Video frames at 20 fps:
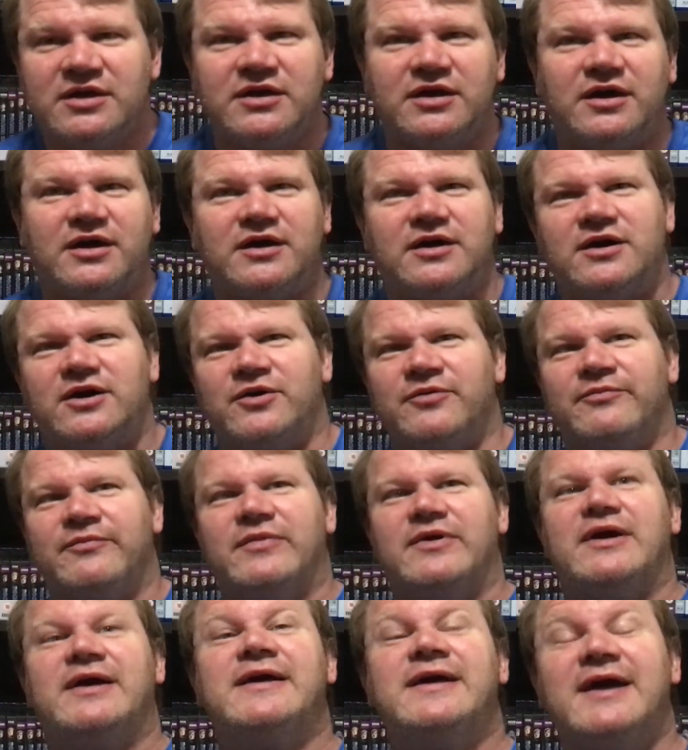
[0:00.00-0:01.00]
I
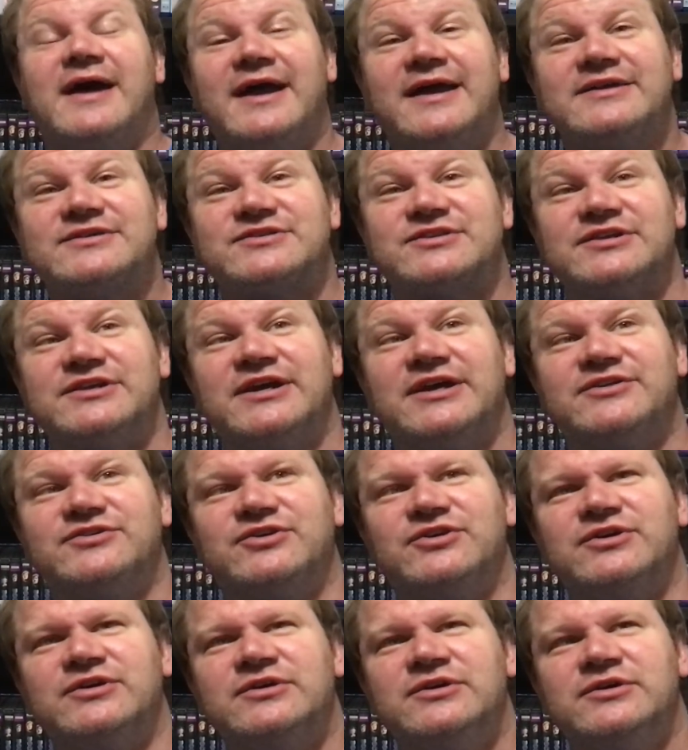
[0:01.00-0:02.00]
actually had
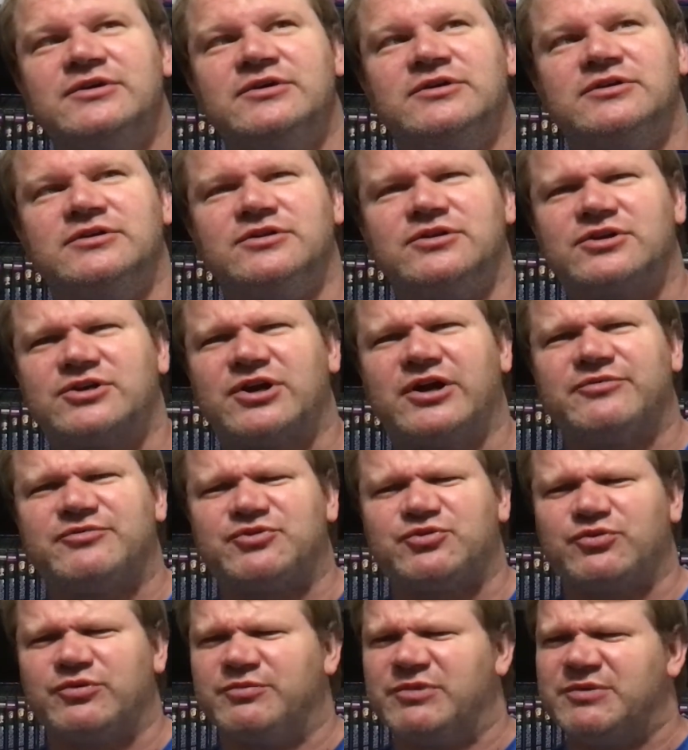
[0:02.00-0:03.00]
to look up
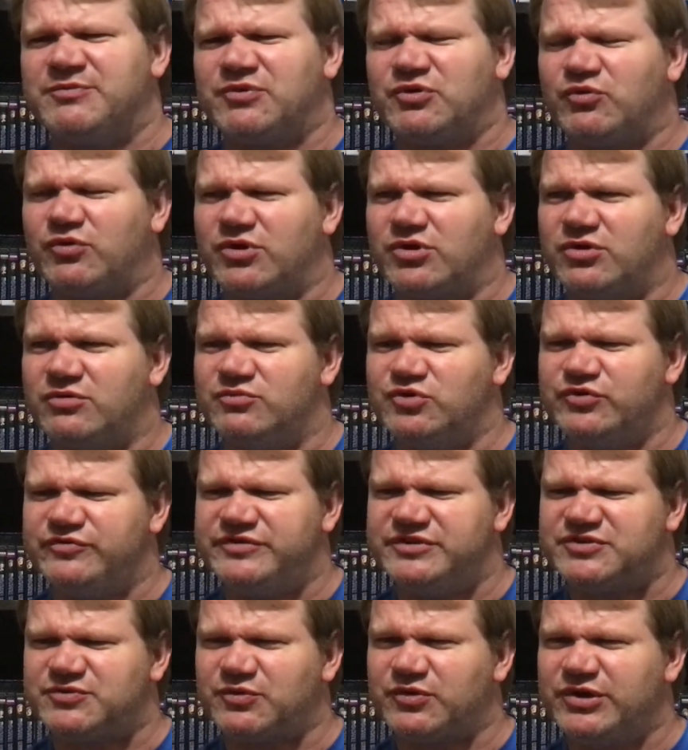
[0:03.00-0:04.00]
to remember what all
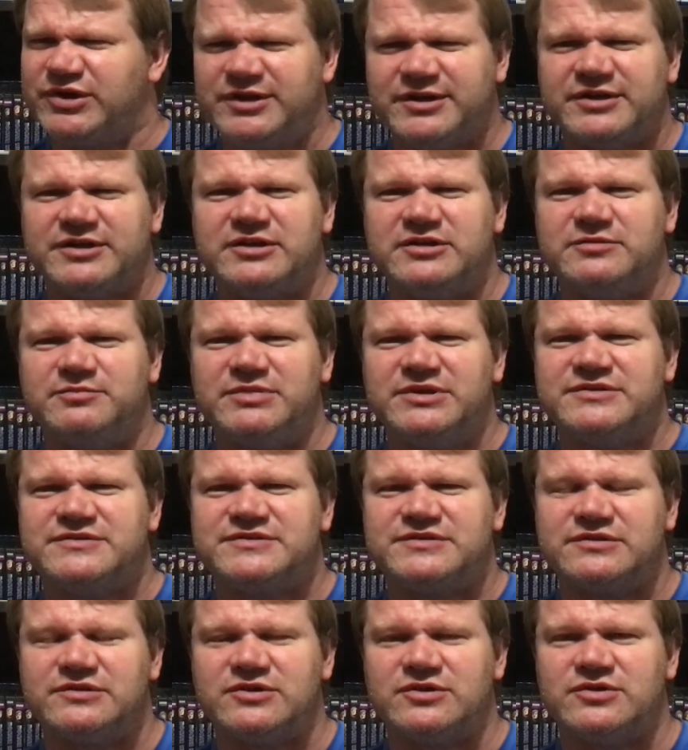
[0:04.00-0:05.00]
movies were in it. It had been
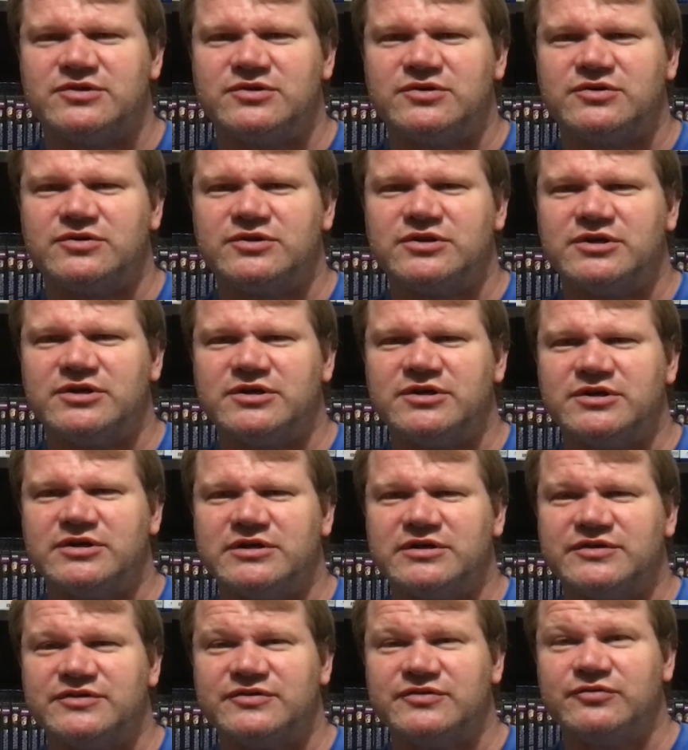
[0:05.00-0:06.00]
so
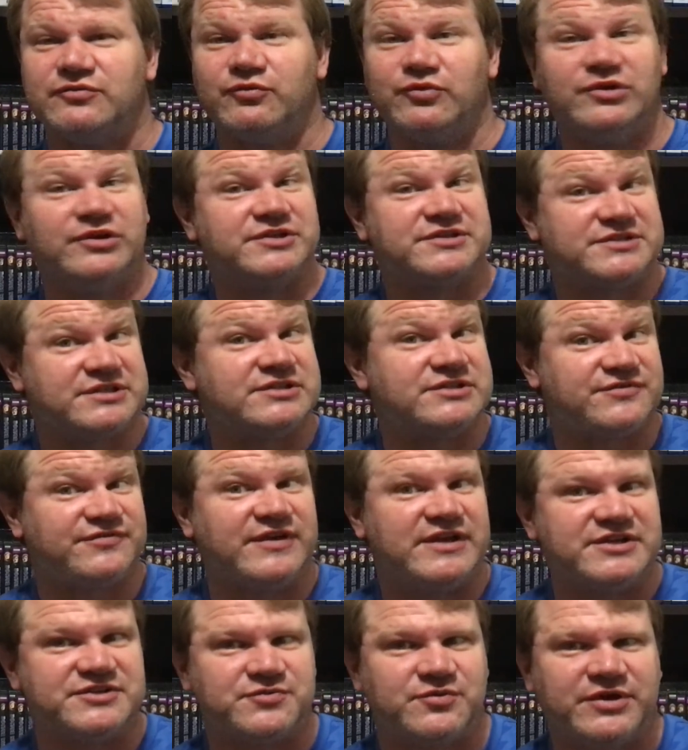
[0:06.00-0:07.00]
long, really since
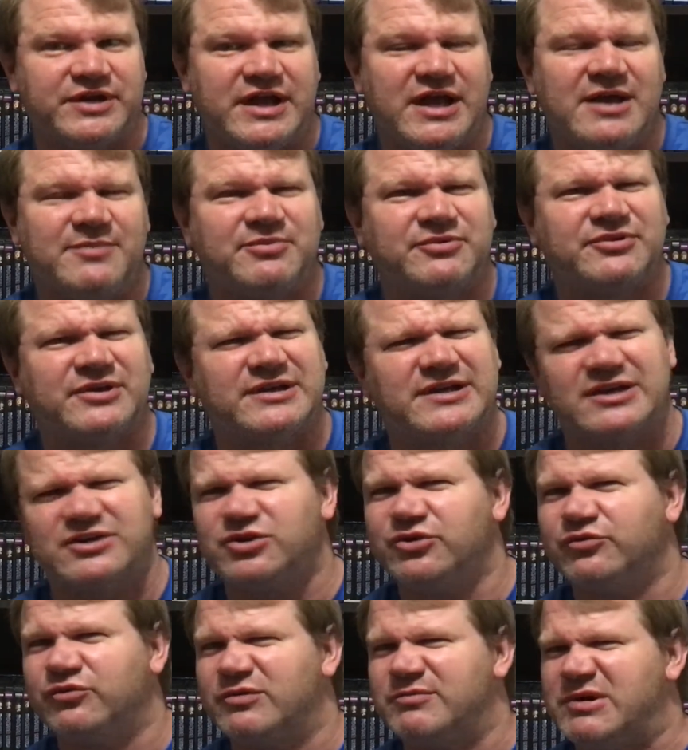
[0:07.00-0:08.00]
phase one happened. Like, I
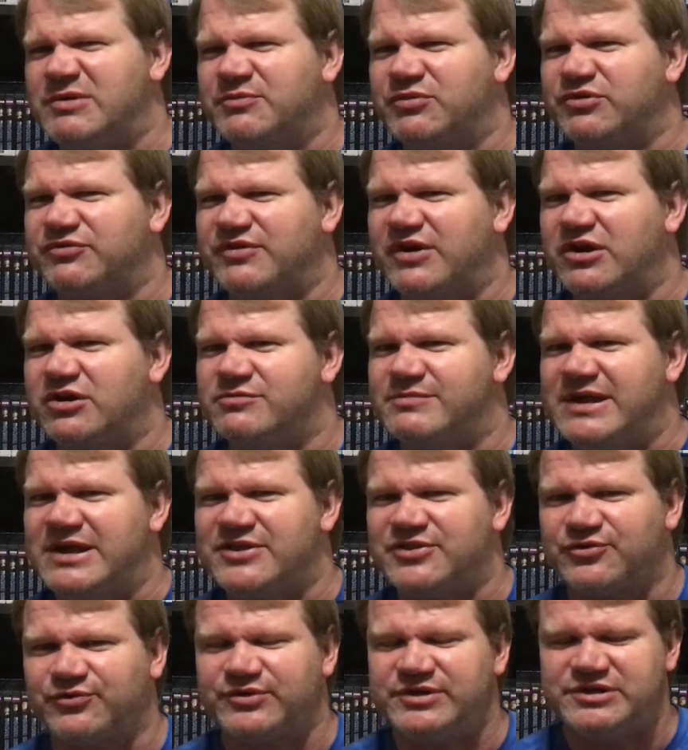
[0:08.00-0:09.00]
couldn't remember if Iron
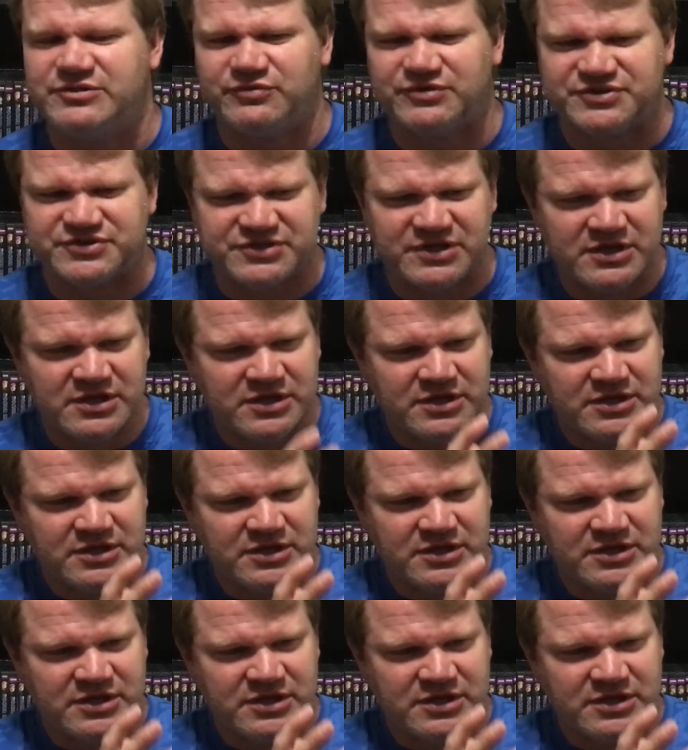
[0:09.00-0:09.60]
Man 3 was